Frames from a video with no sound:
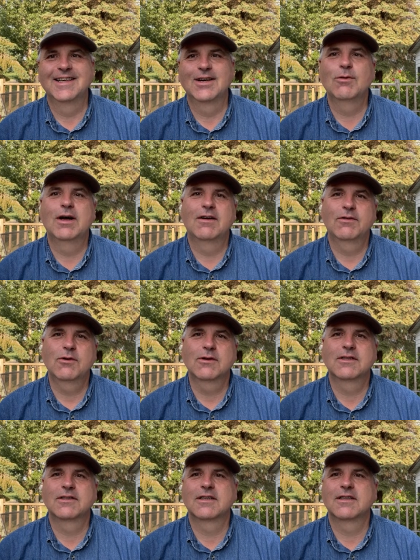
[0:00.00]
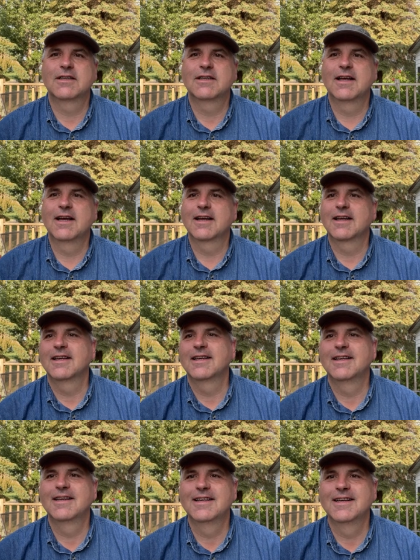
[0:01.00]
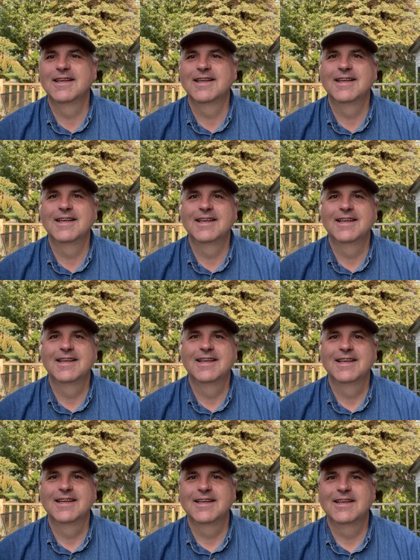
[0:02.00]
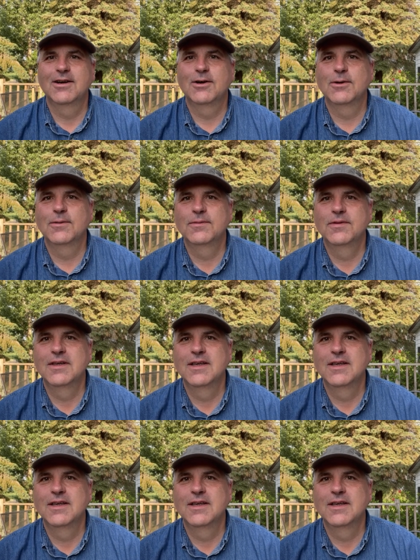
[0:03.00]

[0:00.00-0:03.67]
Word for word: Well, of course there's a little lag. So you don't do anything stupid. No.